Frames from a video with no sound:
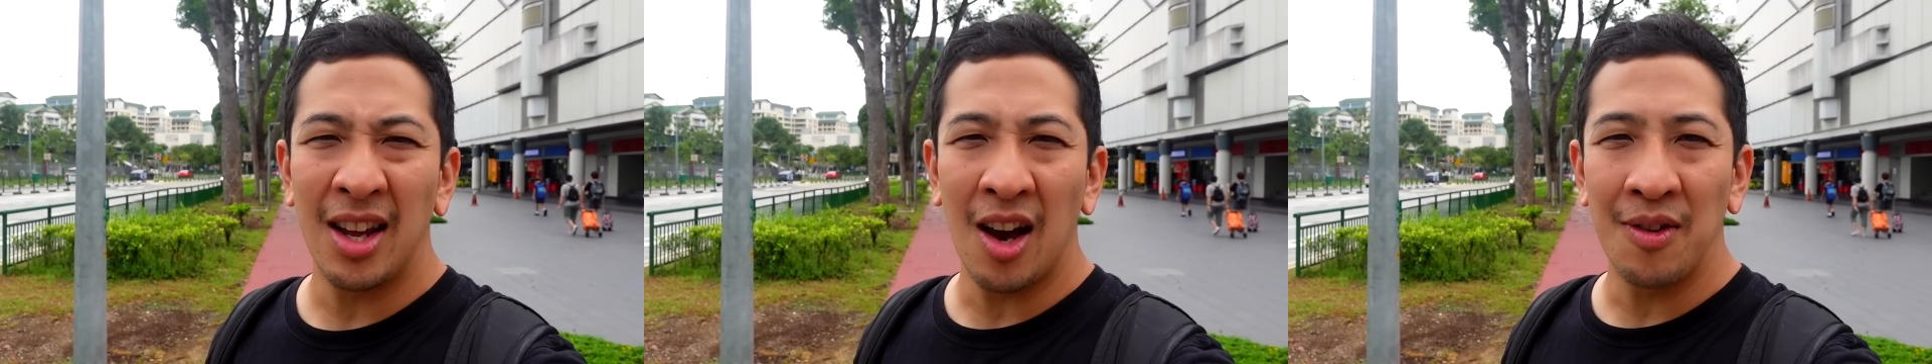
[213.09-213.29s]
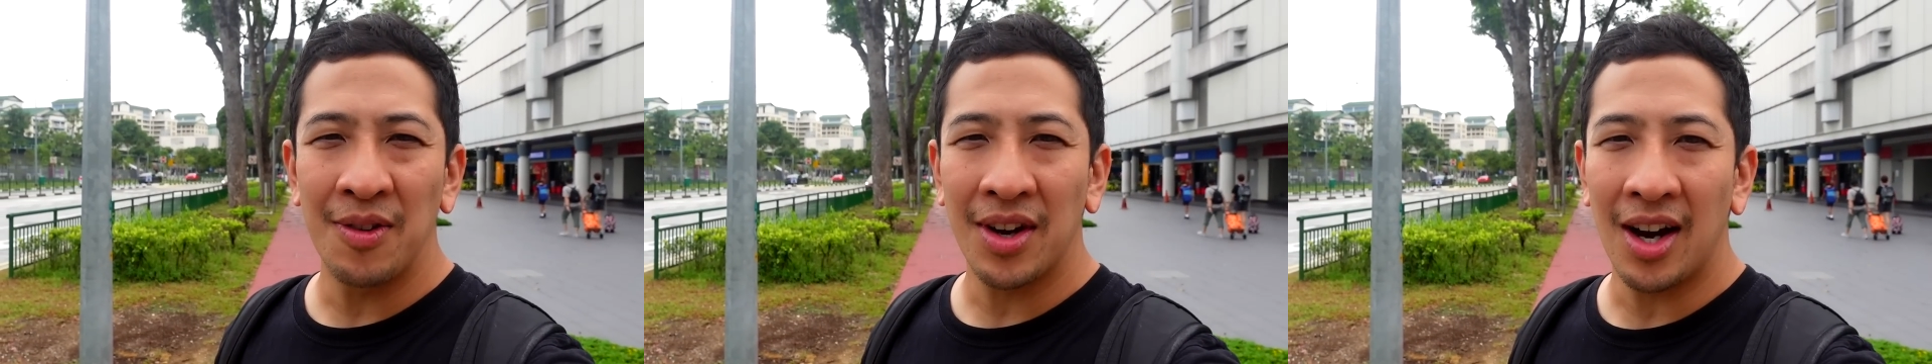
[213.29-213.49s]

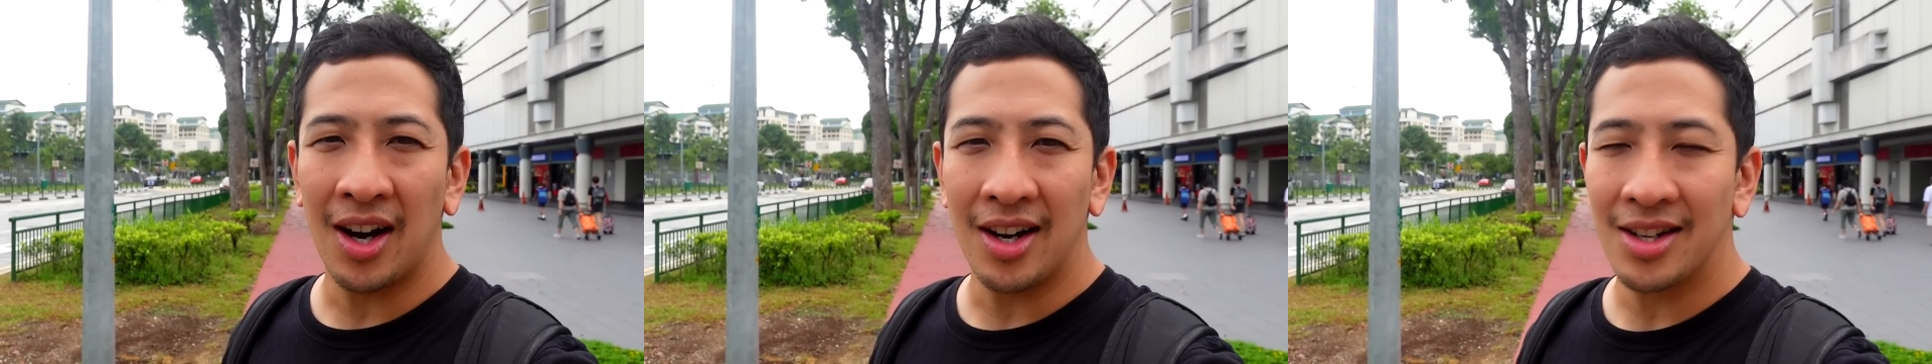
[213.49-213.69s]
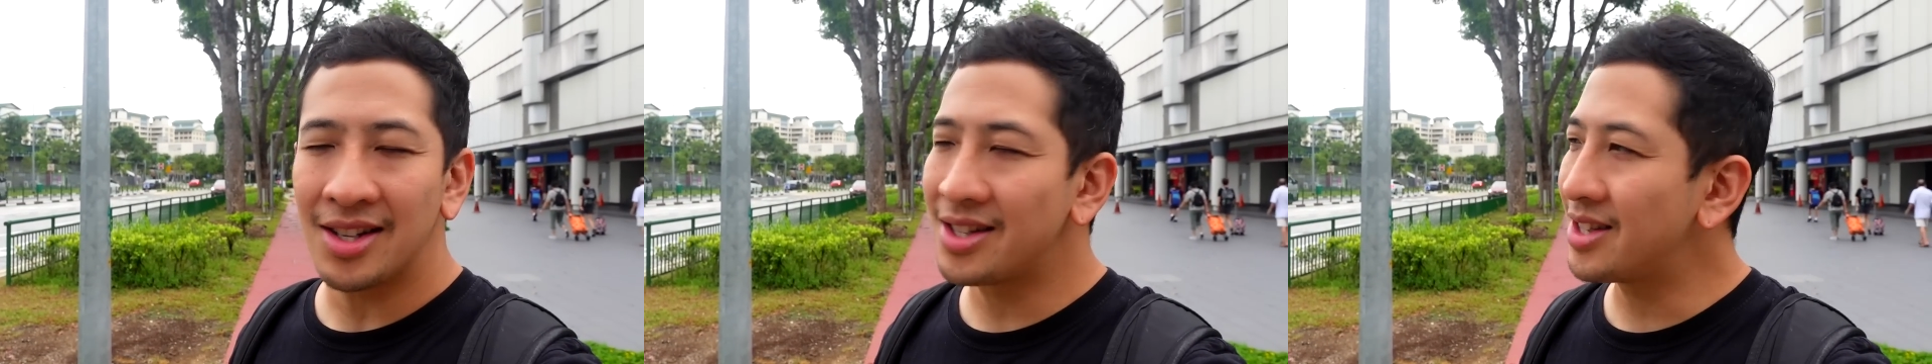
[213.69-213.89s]

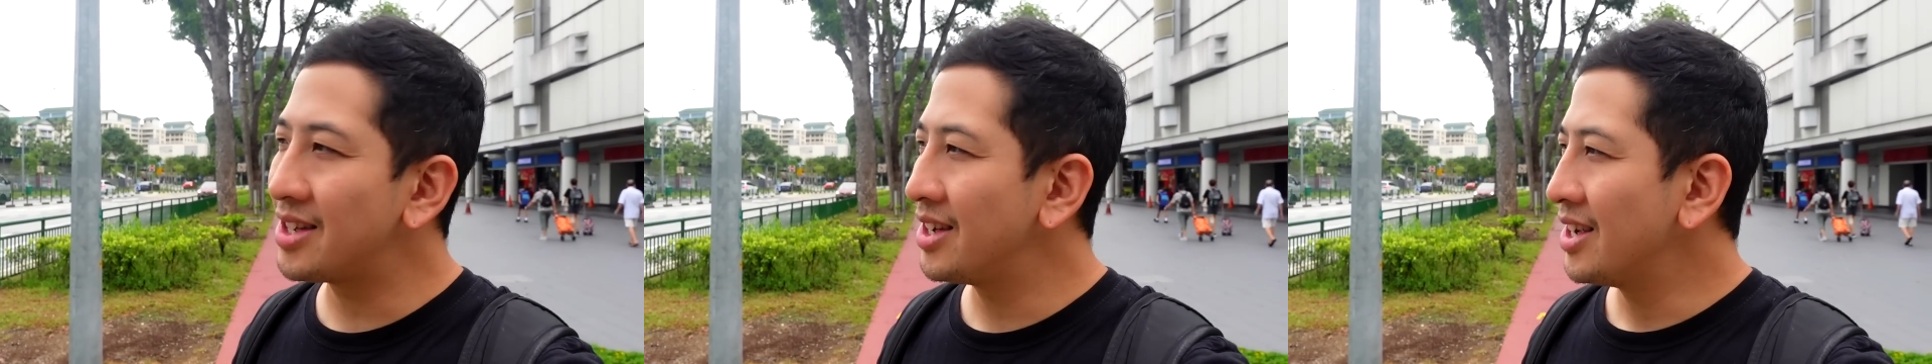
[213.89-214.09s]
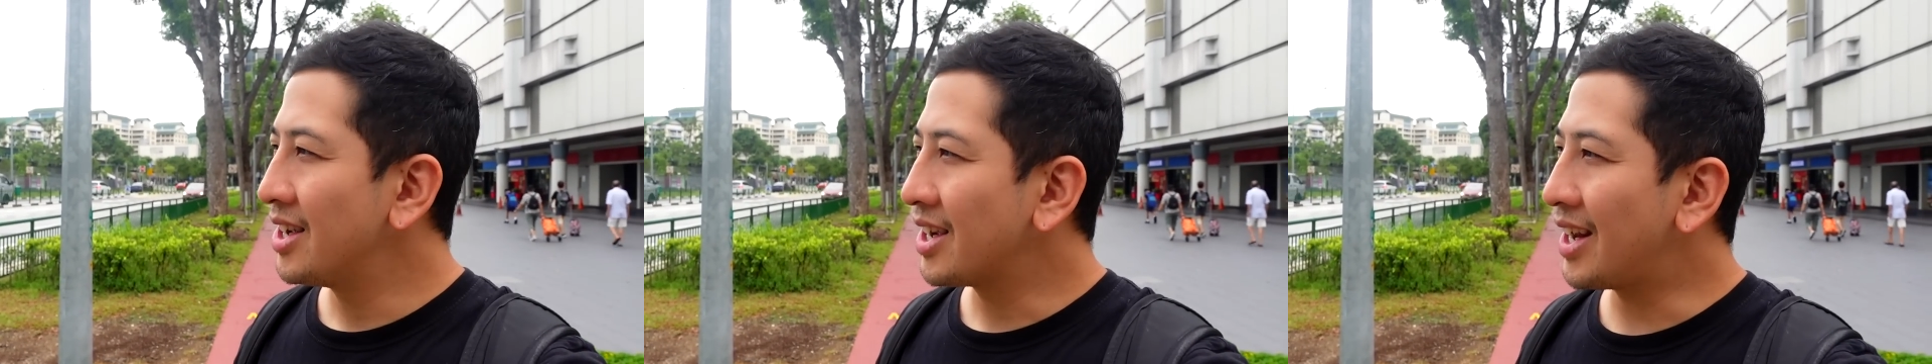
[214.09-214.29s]
overcast
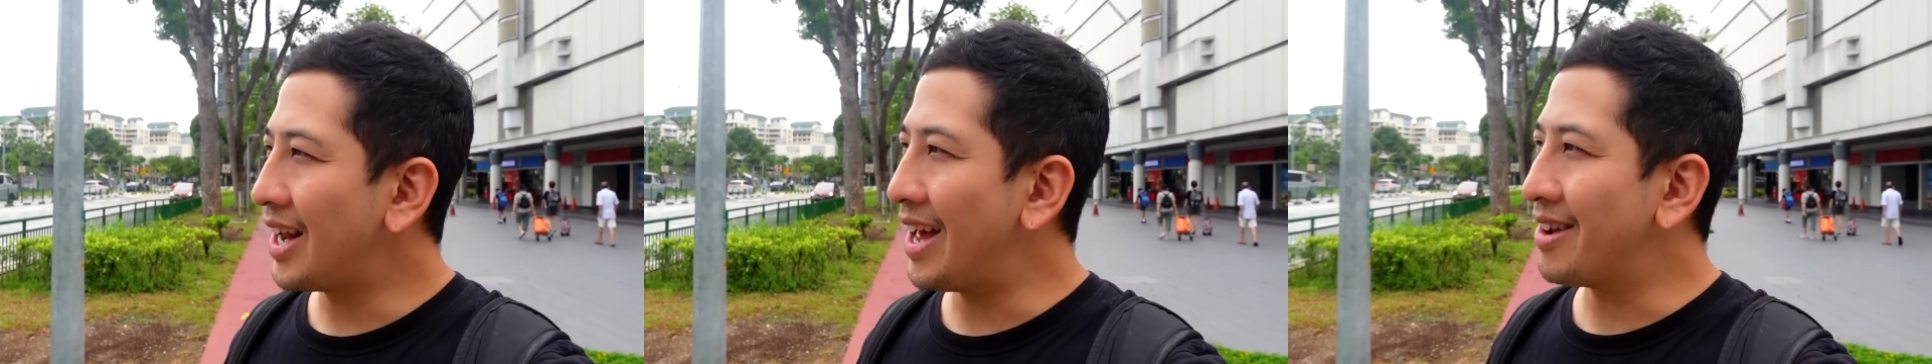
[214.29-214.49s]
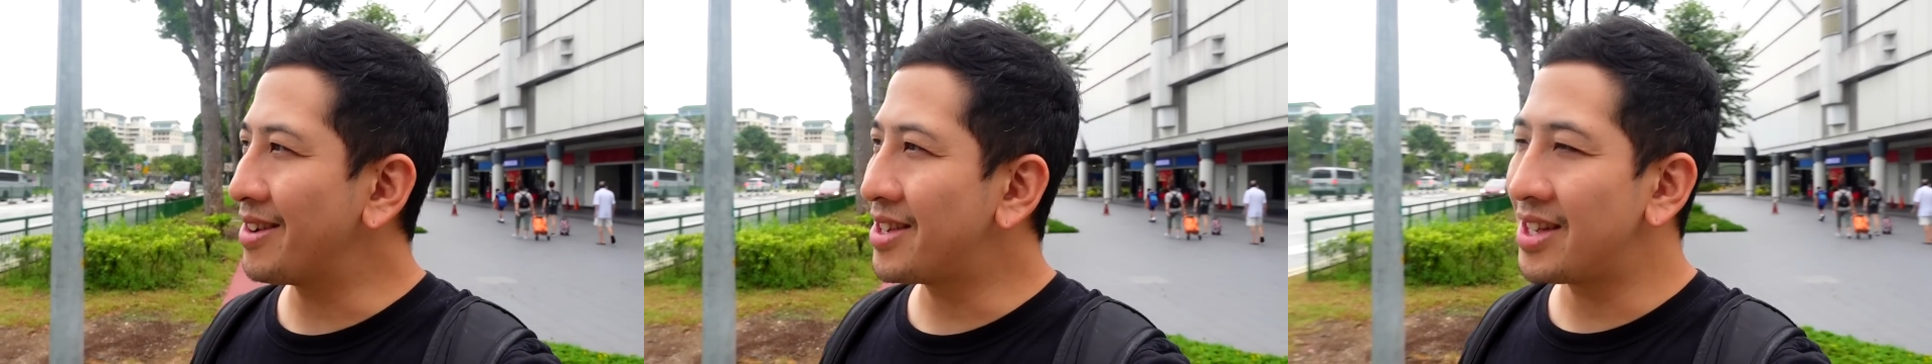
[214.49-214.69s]

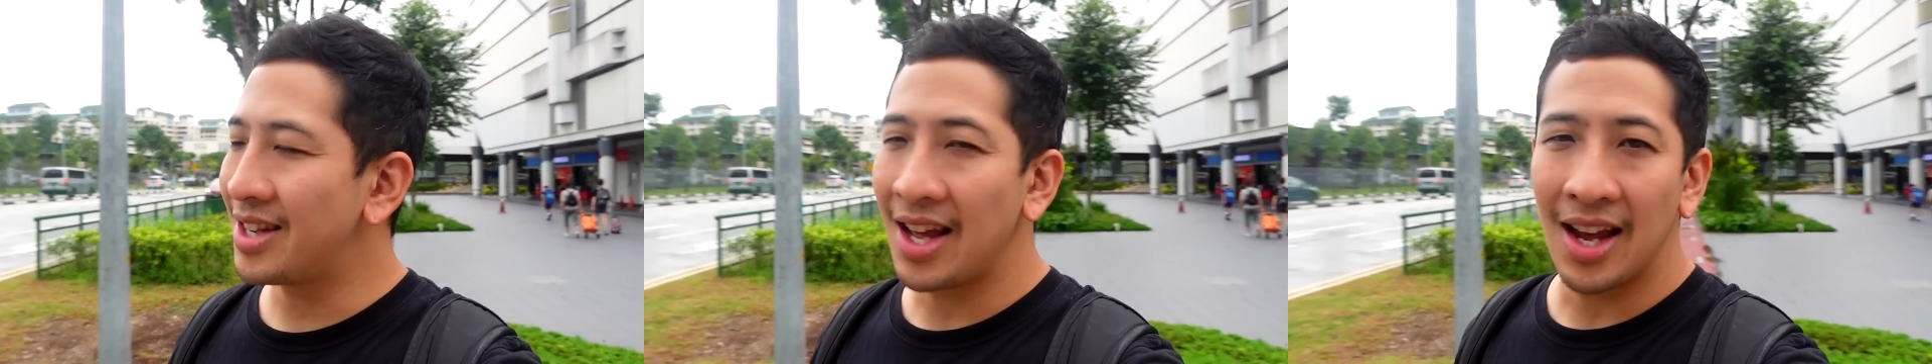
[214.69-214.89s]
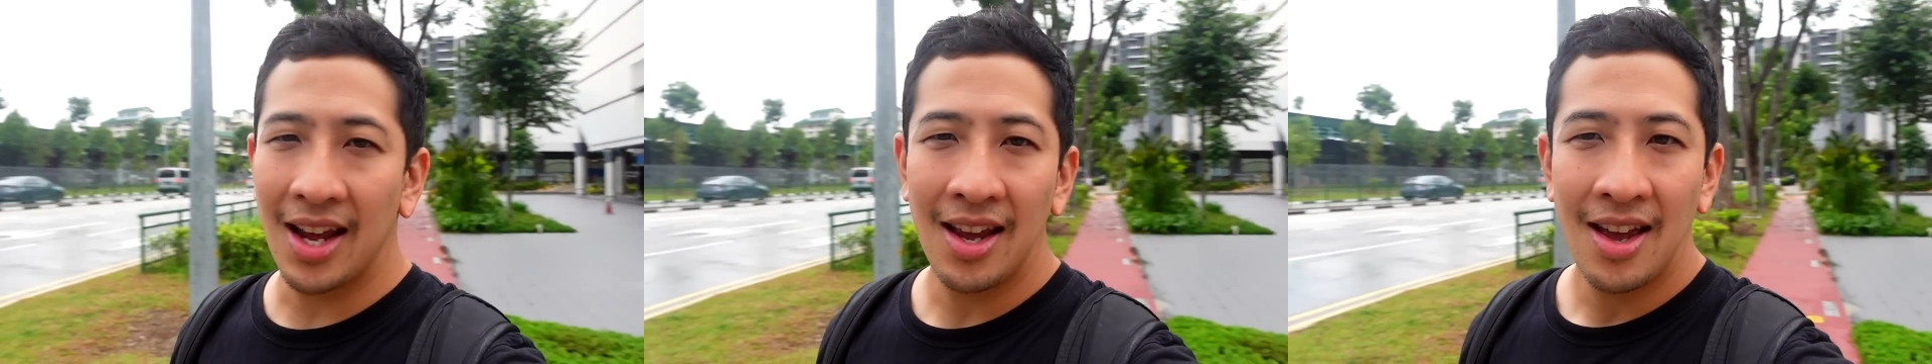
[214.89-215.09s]
clouds
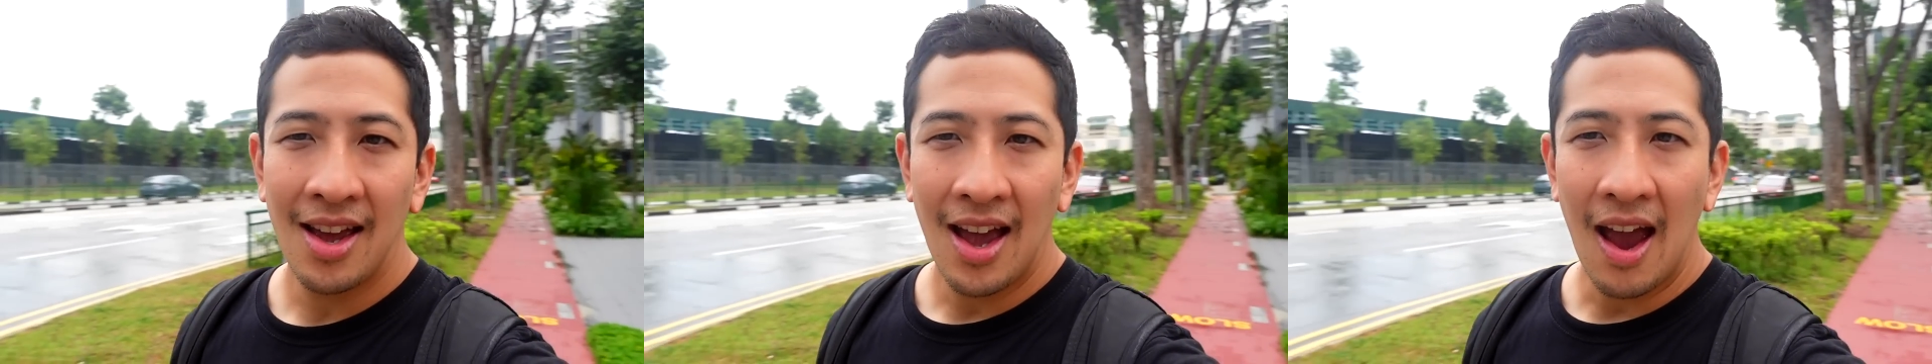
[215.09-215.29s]
today.